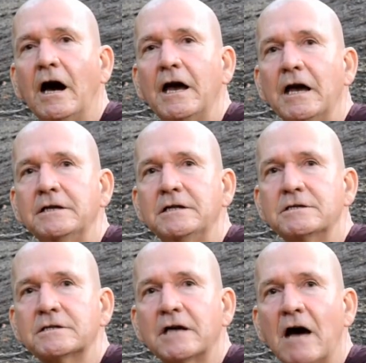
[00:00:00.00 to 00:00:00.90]
I
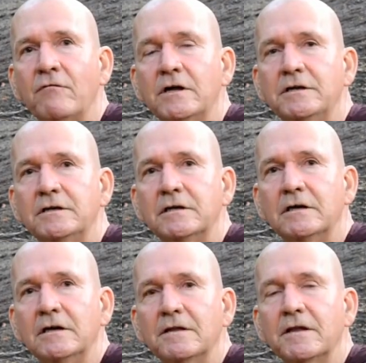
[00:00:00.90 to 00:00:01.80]
had discovered
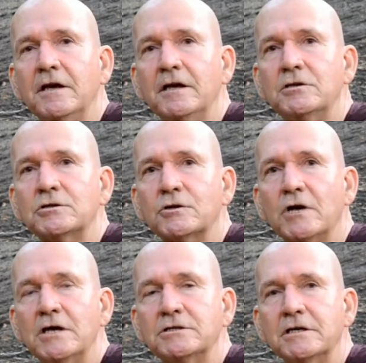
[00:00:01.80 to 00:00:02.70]
the hidden
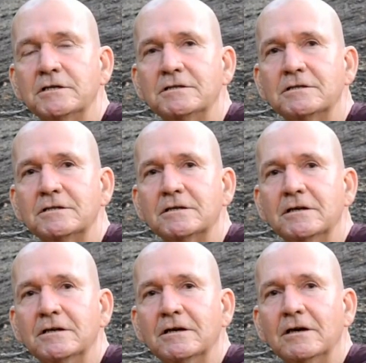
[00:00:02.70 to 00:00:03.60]
treasures
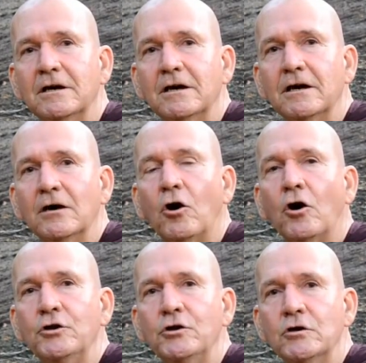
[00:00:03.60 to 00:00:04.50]

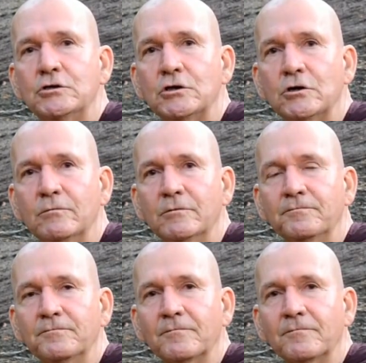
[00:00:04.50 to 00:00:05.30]
on YouTube.